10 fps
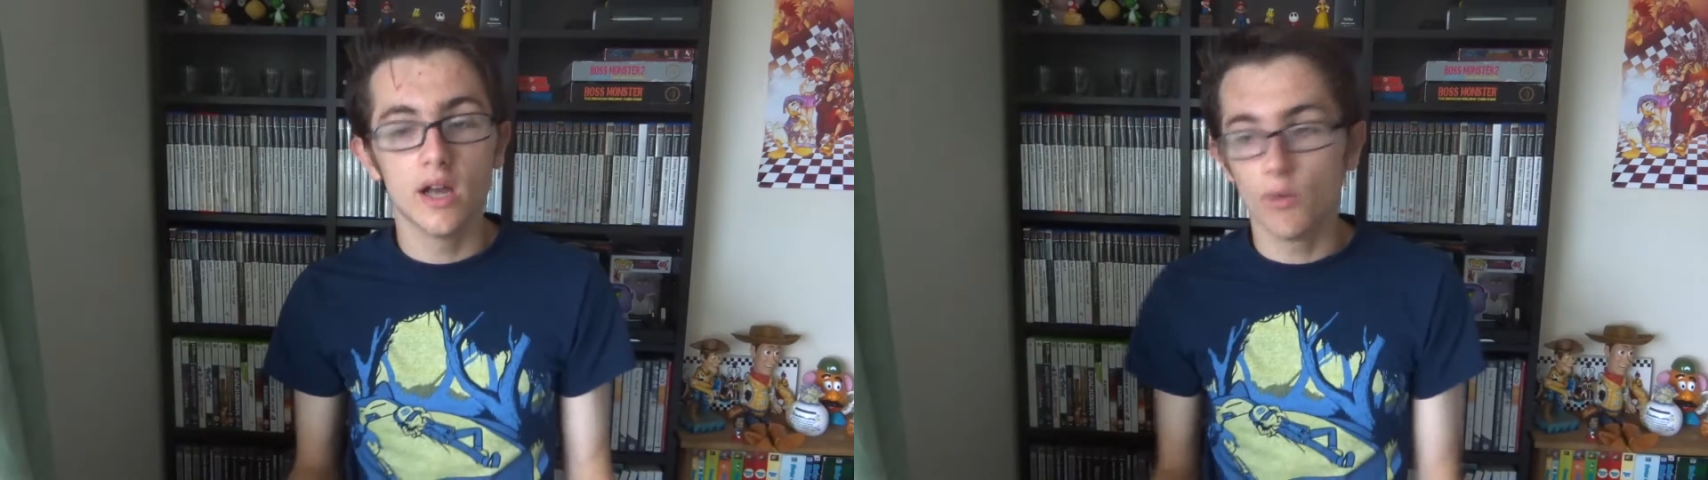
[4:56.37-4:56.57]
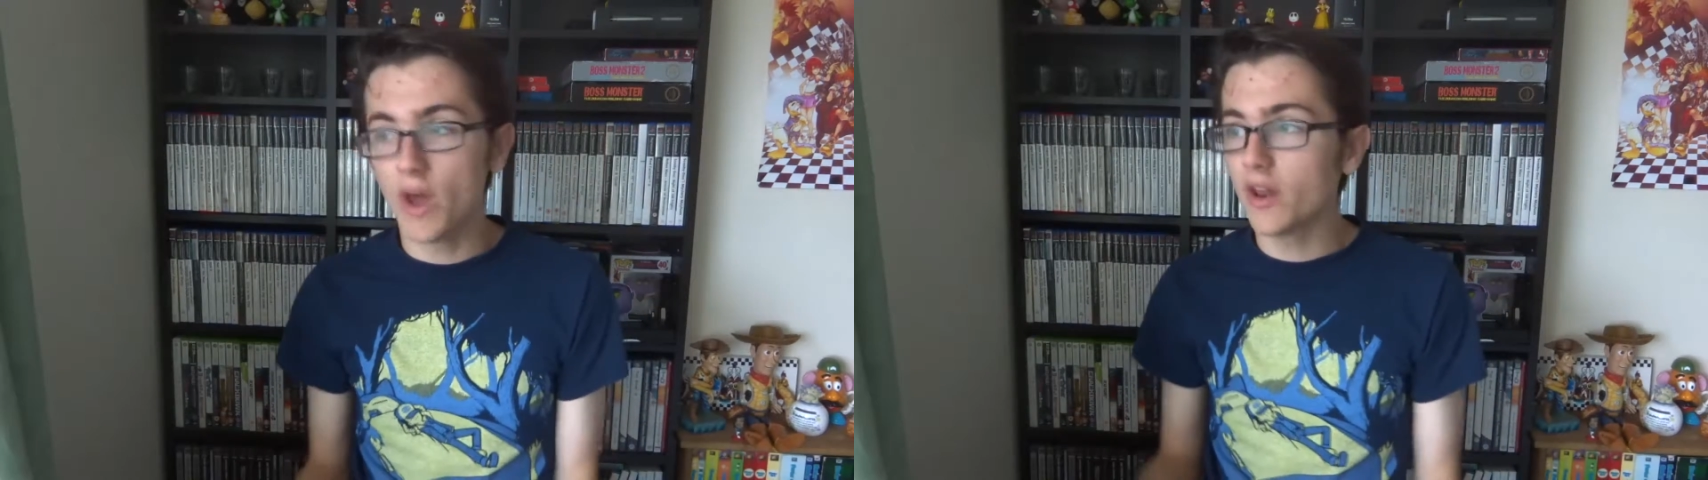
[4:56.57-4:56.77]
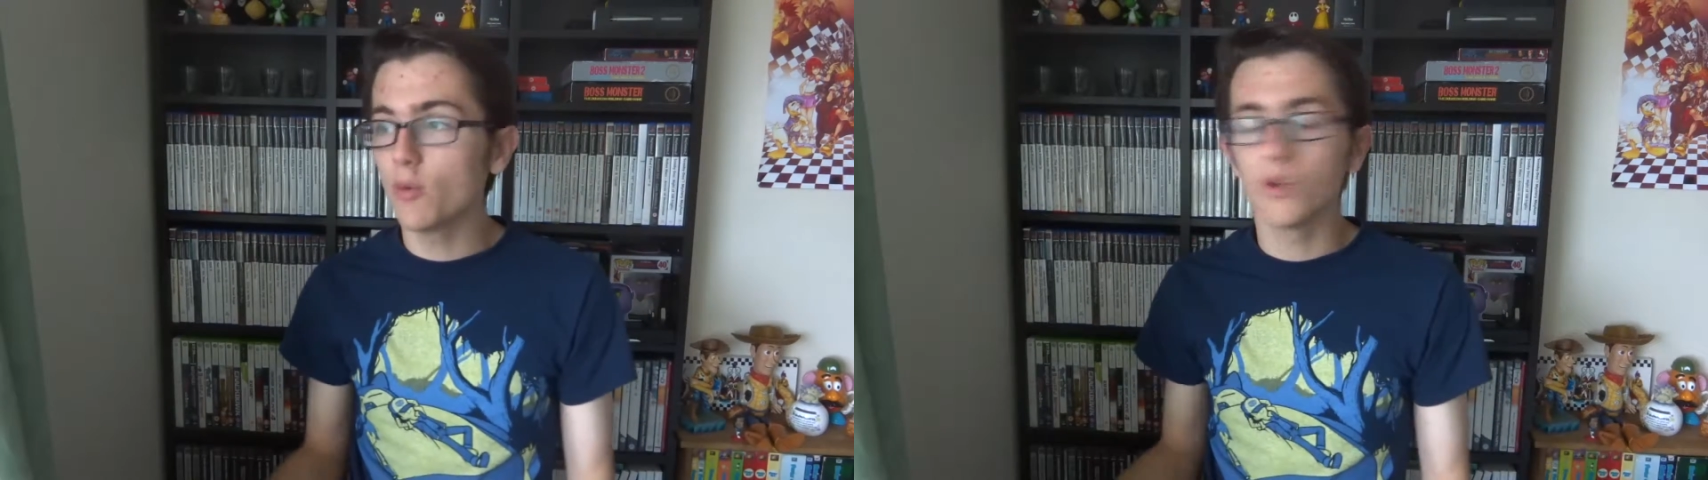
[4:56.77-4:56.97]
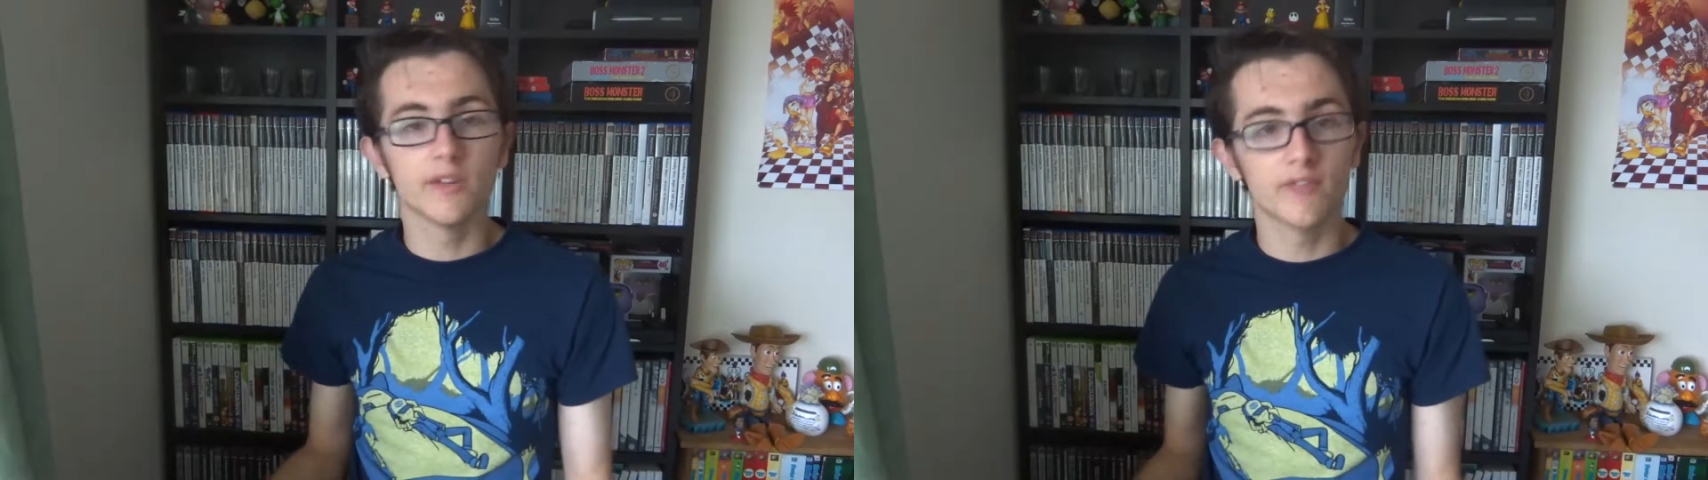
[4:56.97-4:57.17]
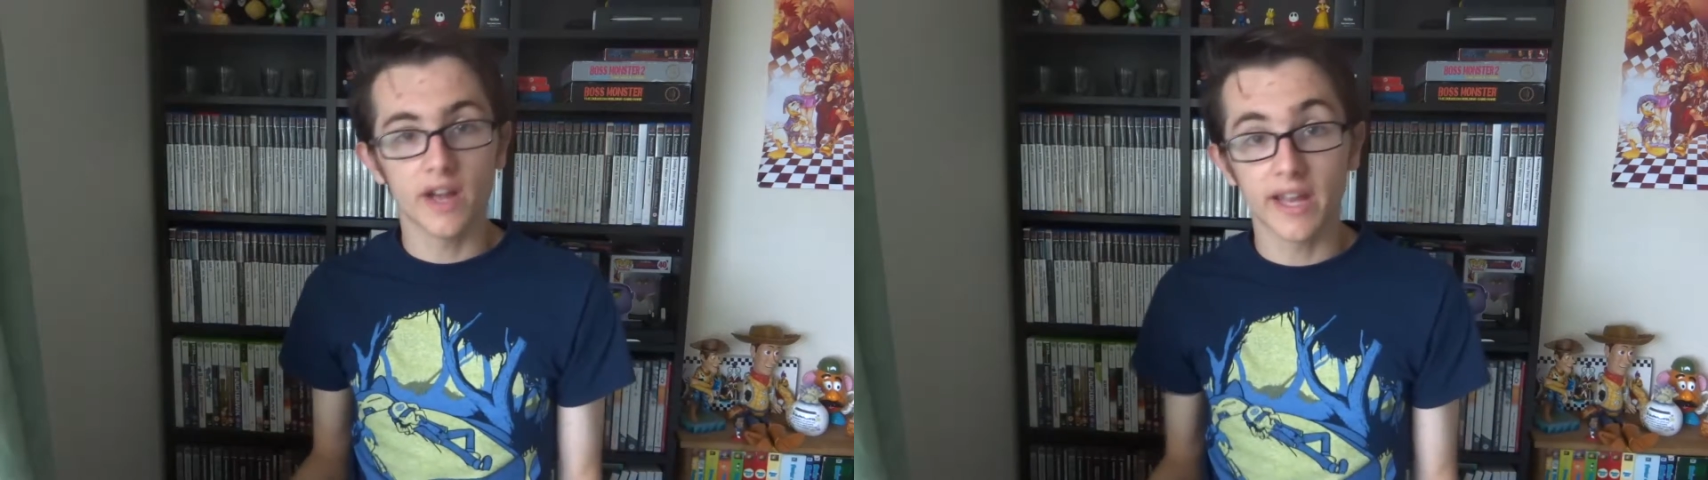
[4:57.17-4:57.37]
when I want to
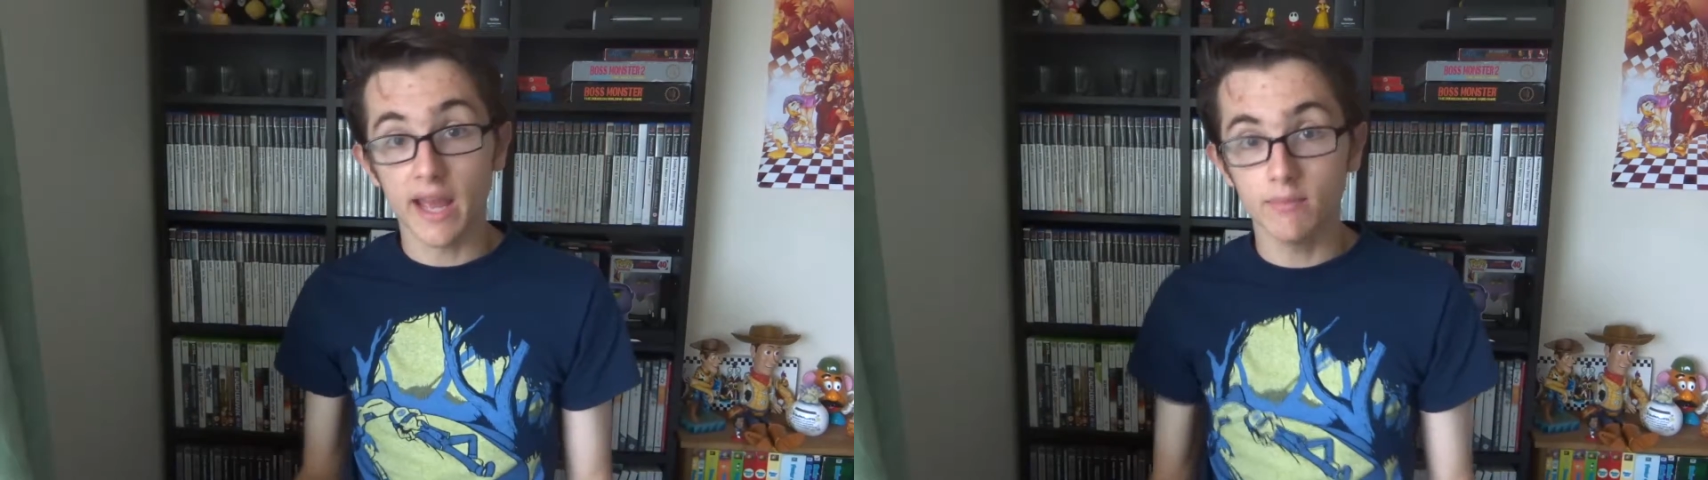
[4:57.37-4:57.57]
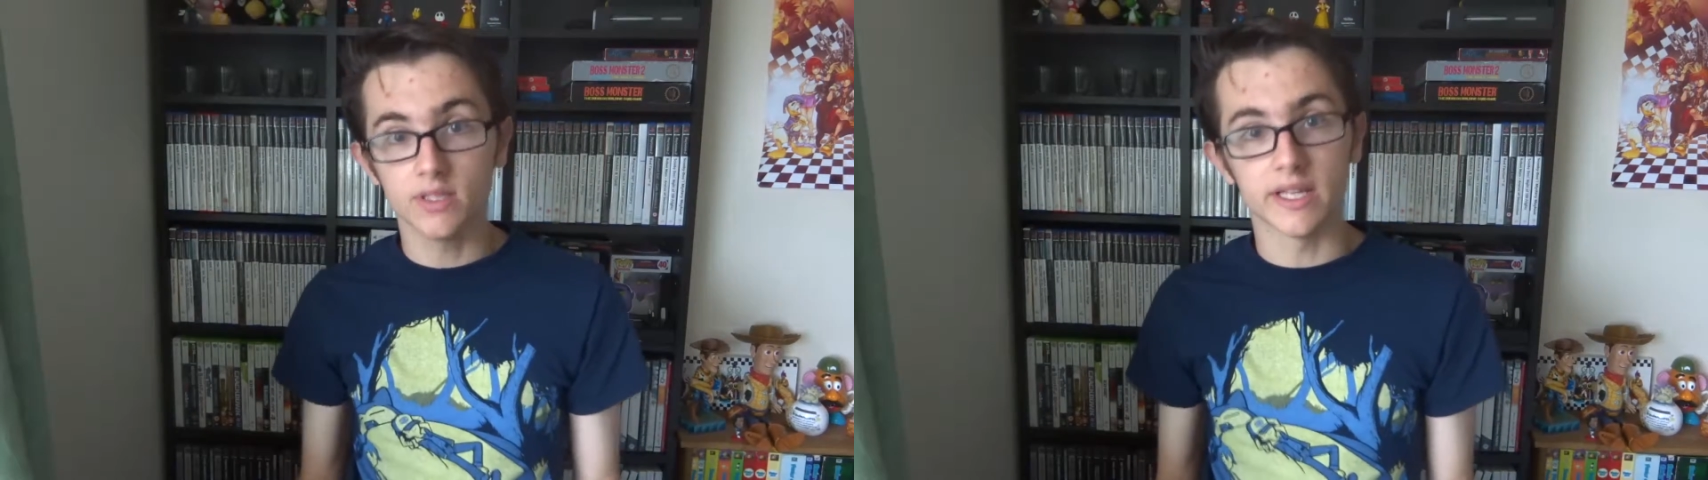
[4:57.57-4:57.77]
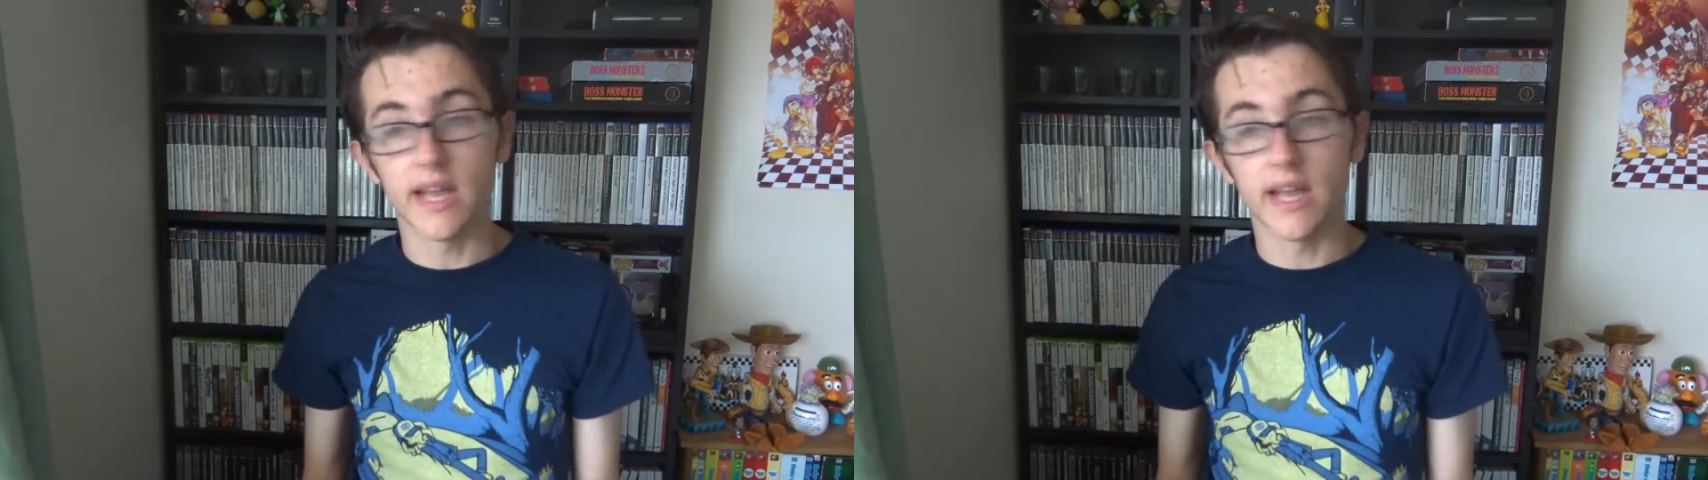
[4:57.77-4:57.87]
fucking empty